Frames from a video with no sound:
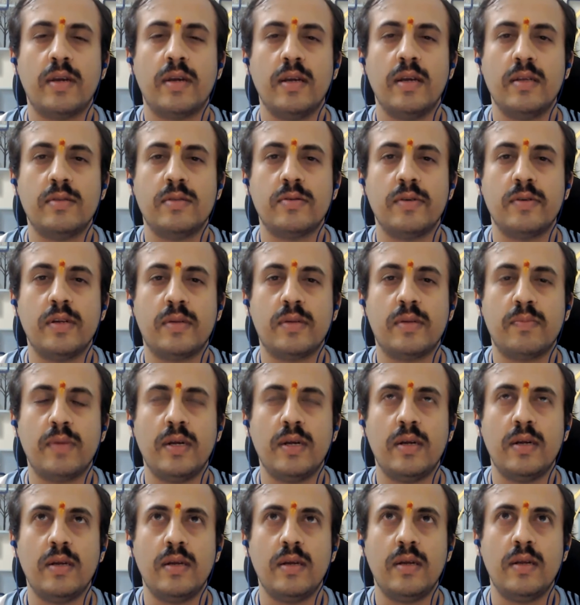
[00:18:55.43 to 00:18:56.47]
Okay, so it
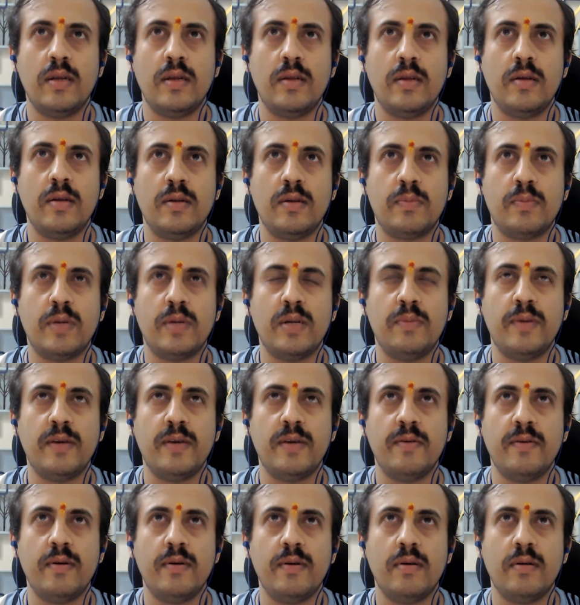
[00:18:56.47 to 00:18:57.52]
might
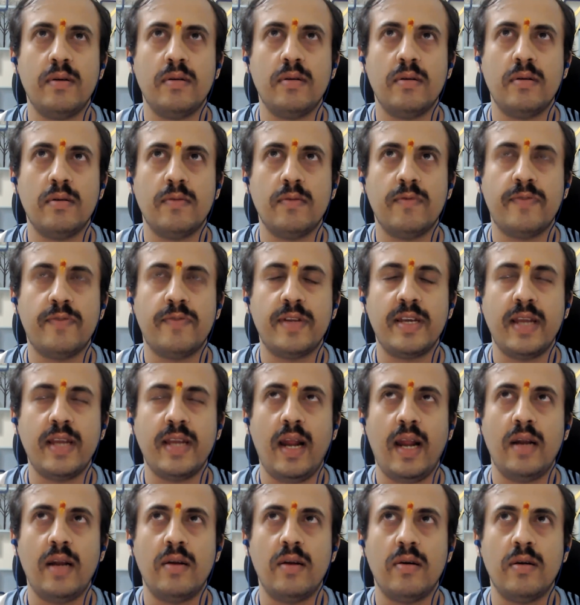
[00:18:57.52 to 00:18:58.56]
be free
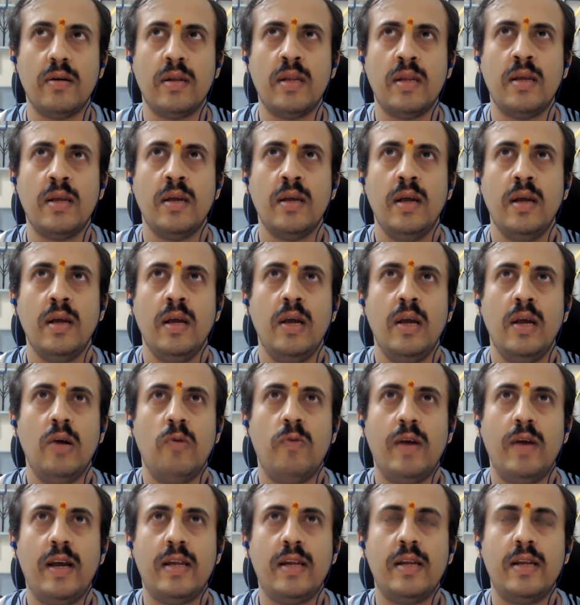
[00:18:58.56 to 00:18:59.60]
add-on
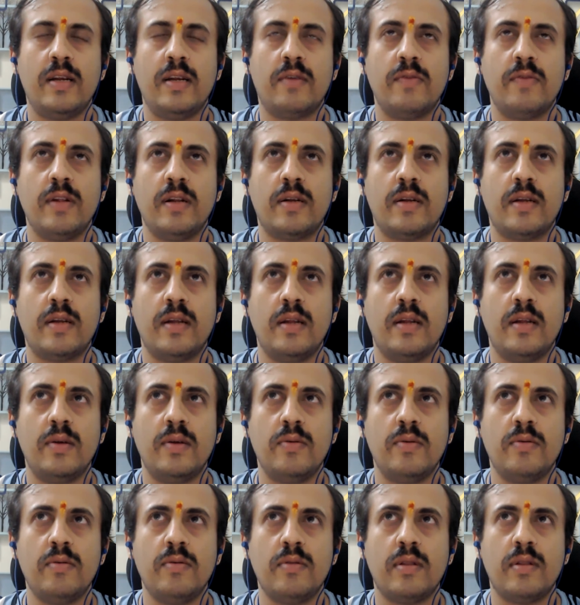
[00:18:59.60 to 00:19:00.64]
where it will tell
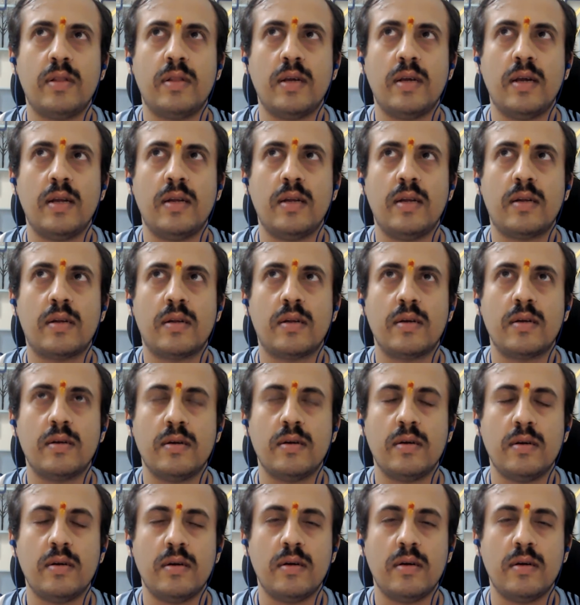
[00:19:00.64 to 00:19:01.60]
you that